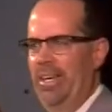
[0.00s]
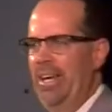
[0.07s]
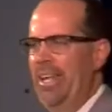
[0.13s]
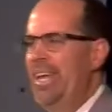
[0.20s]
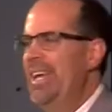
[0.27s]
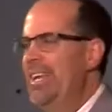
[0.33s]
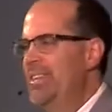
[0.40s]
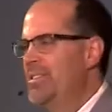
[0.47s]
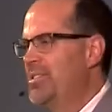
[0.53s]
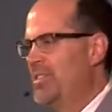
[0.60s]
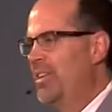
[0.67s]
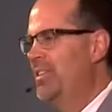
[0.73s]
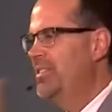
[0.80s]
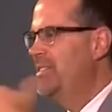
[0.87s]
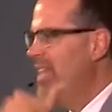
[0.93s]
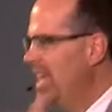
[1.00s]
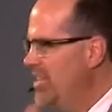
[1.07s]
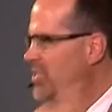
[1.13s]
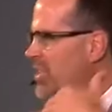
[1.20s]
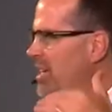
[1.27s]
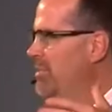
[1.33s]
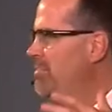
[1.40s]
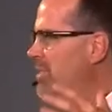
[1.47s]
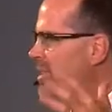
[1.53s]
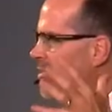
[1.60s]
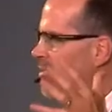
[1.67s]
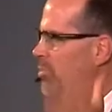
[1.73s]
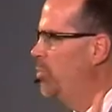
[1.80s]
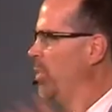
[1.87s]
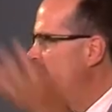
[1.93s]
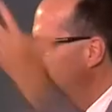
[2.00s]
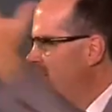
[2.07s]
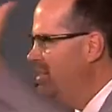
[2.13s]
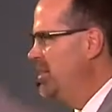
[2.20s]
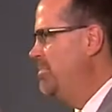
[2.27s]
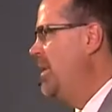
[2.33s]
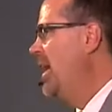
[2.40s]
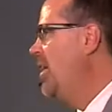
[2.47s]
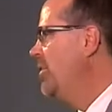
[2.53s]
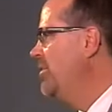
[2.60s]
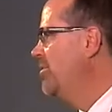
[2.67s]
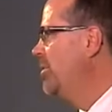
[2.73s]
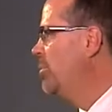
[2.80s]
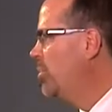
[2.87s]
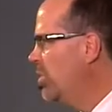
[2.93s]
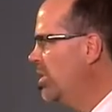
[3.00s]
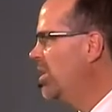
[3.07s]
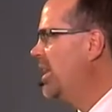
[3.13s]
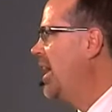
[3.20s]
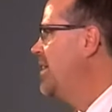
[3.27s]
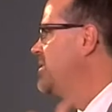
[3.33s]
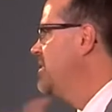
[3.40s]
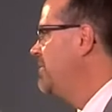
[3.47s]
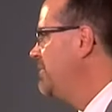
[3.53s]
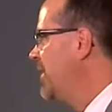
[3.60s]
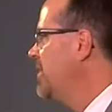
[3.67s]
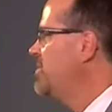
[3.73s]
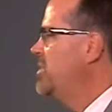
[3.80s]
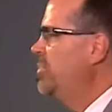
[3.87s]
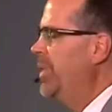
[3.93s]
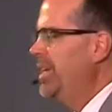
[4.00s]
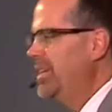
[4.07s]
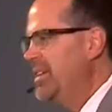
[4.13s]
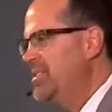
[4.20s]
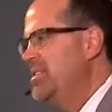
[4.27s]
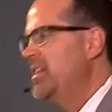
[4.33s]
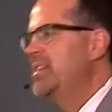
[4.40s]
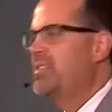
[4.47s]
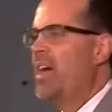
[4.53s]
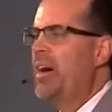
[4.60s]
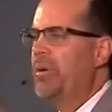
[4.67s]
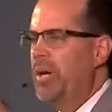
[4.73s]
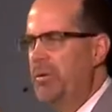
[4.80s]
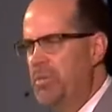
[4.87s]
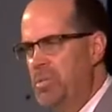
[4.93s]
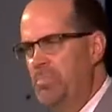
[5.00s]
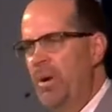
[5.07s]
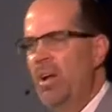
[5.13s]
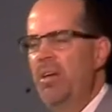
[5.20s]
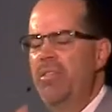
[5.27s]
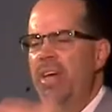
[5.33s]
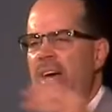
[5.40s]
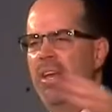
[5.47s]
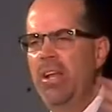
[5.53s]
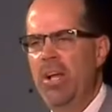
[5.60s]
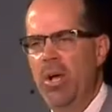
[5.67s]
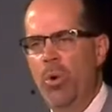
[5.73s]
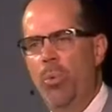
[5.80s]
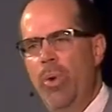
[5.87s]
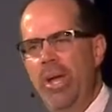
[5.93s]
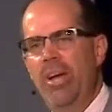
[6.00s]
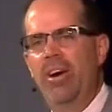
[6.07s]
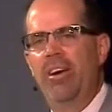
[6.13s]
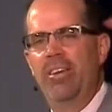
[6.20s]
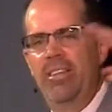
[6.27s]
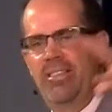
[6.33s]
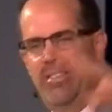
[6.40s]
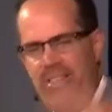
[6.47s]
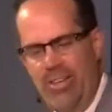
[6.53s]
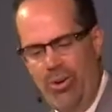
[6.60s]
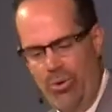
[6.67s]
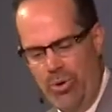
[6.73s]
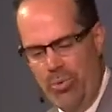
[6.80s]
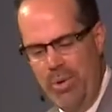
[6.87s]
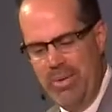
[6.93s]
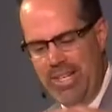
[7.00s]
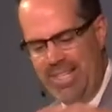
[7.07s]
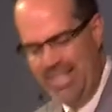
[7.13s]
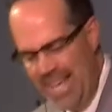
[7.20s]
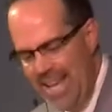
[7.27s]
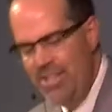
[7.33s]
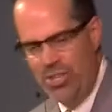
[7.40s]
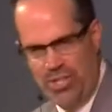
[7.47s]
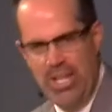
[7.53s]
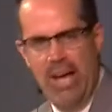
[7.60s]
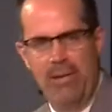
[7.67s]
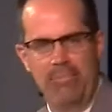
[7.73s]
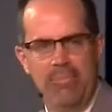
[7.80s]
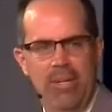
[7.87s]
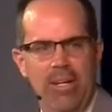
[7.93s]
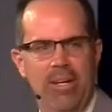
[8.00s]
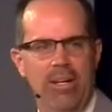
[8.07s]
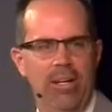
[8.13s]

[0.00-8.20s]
Get in and start teaching them this wisdom. How does it work? How does it function when he does this? How do I respond then? We are to, older women, teach them